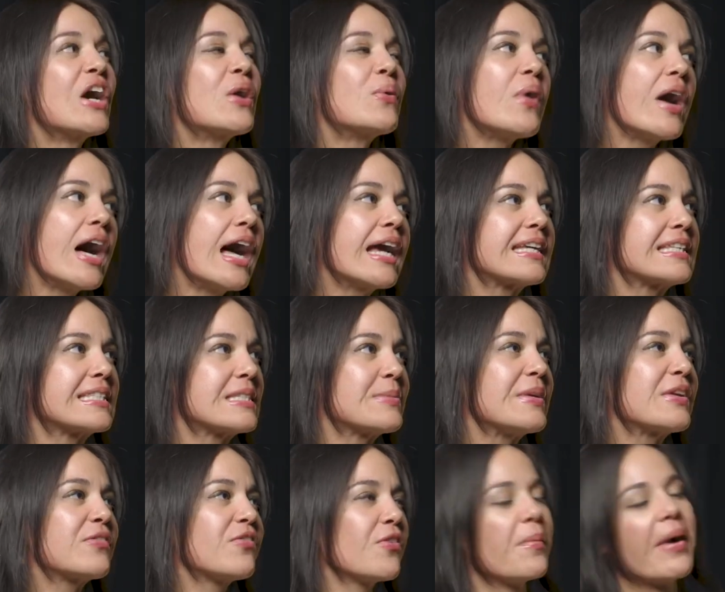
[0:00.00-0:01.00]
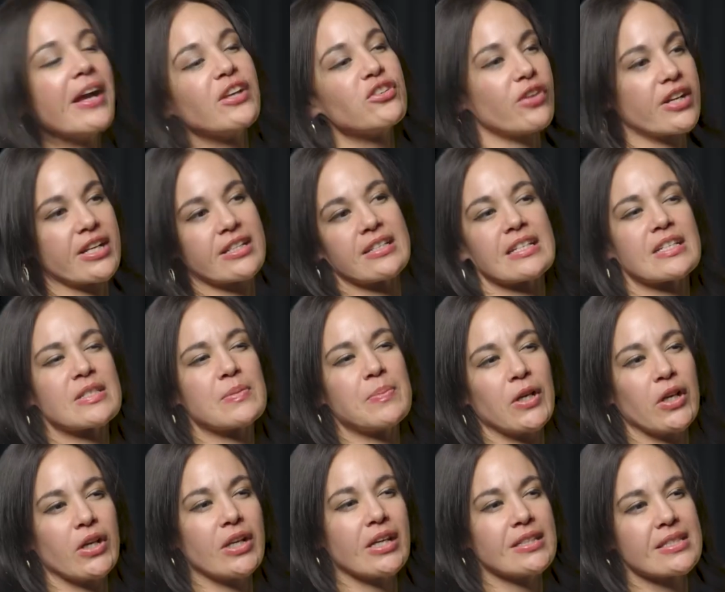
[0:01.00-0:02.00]
Well, I can speak from my direct
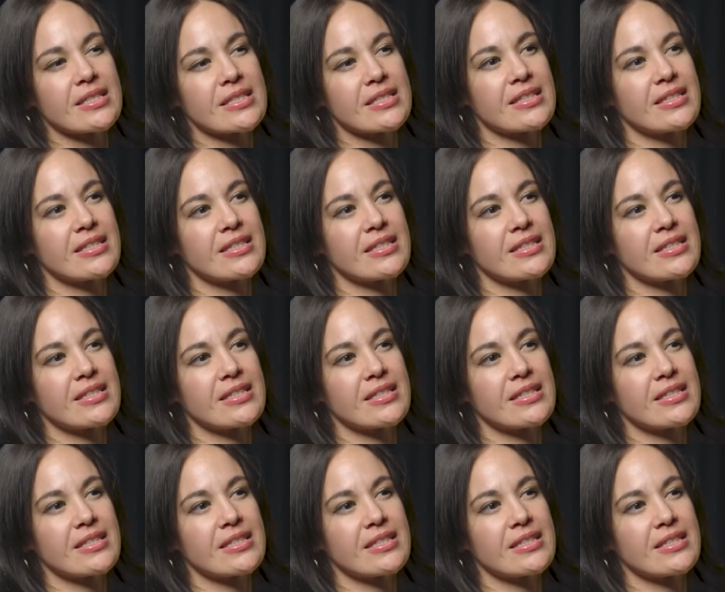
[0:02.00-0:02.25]
experience.